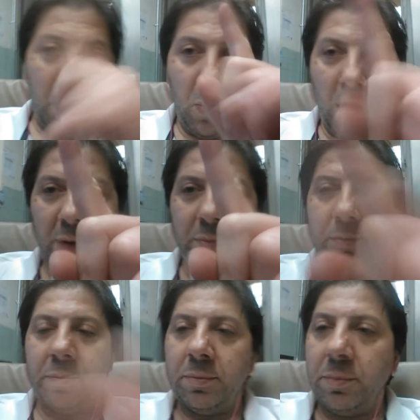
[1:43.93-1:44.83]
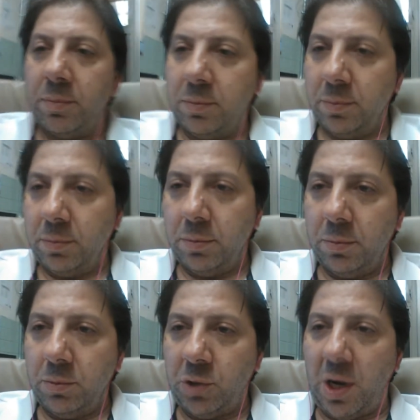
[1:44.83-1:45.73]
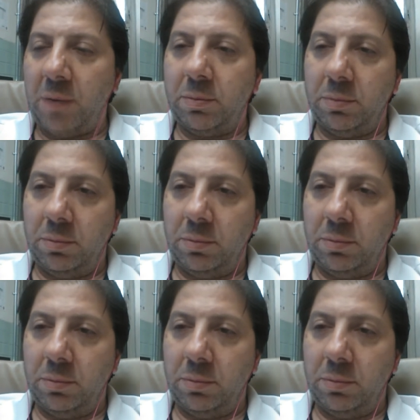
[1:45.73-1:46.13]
One jam.